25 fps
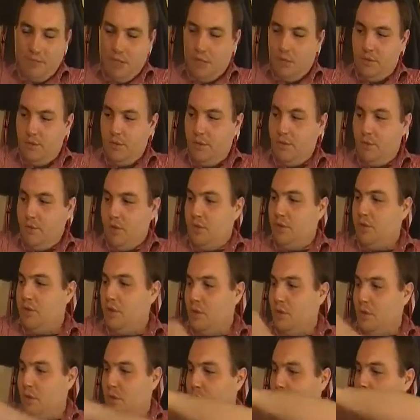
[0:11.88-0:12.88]
No, seriously,
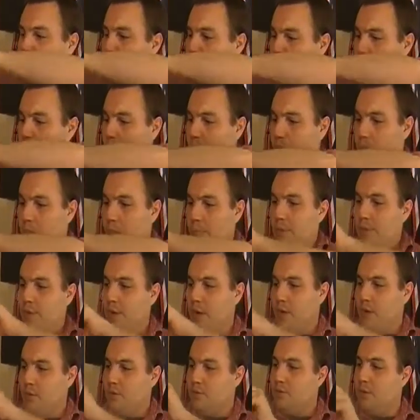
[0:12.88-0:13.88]
it's a little warm in
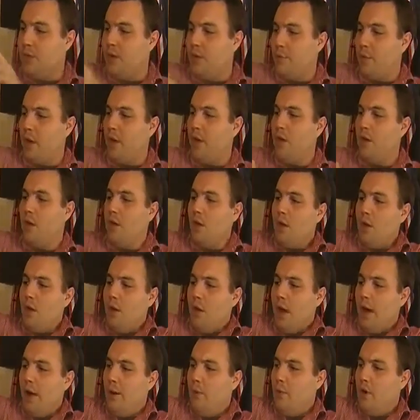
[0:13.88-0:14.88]
the house. But anyway,
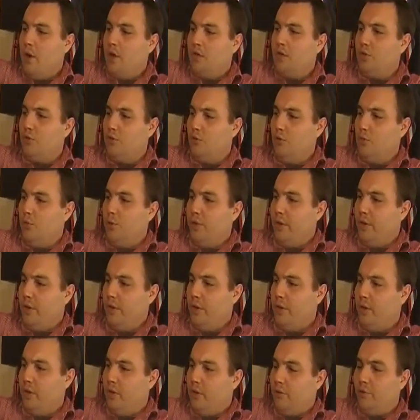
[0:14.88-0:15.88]
I want to
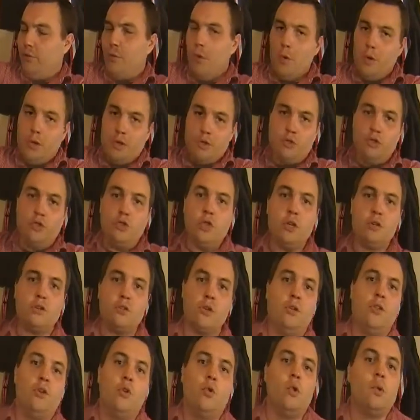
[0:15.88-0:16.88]
really focus
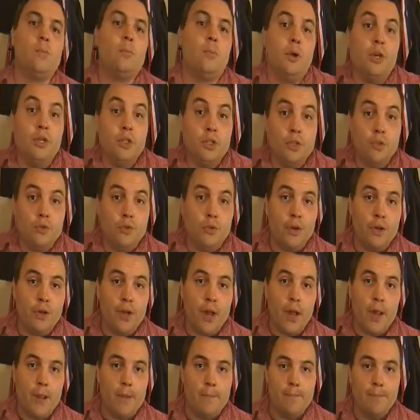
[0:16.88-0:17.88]
just on the corporations for
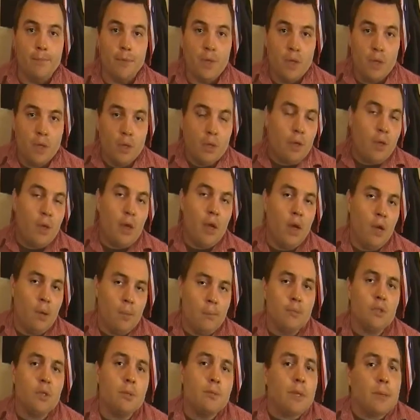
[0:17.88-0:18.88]
today.
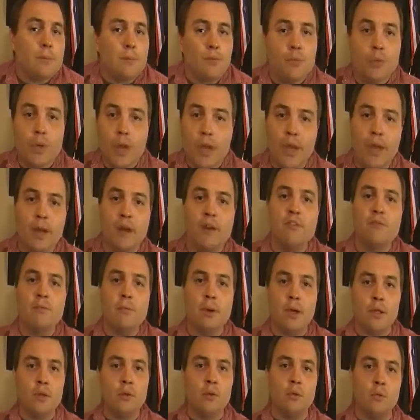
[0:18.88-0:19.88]
Sometimes when I
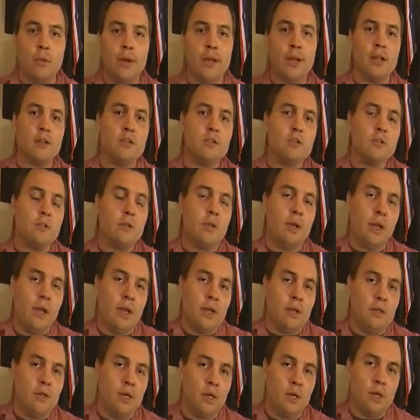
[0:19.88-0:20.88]
have my little rants
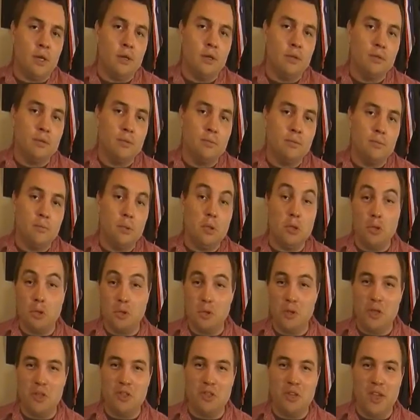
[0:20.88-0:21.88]
and
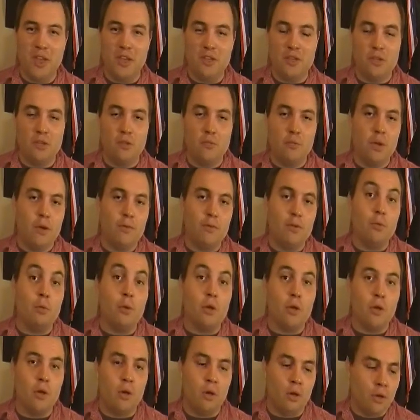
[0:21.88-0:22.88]
political education, whatever
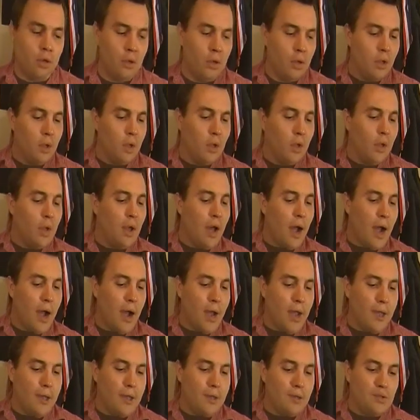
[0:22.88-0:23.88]
you want to call it,
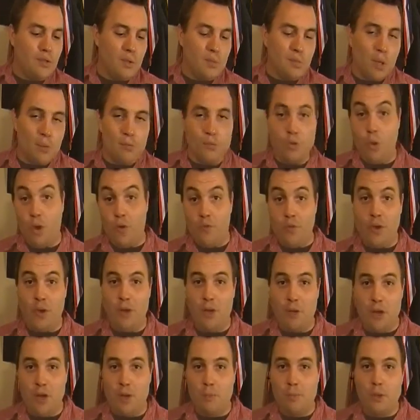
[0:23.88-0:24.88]
I sometimes go off
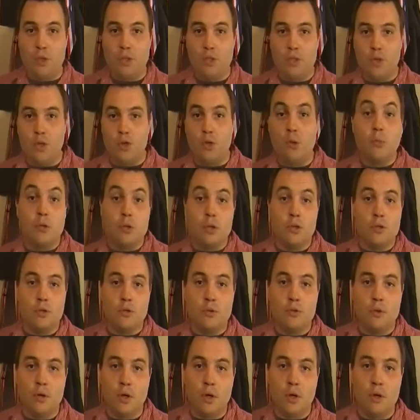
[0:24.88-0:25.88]
on a
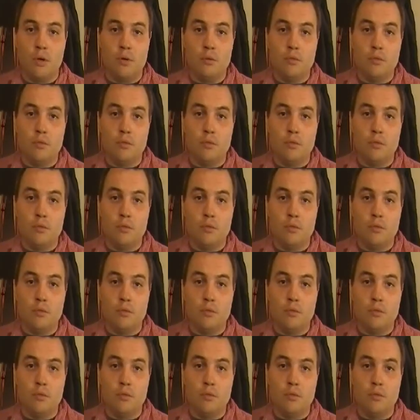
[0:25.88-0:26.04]
numerous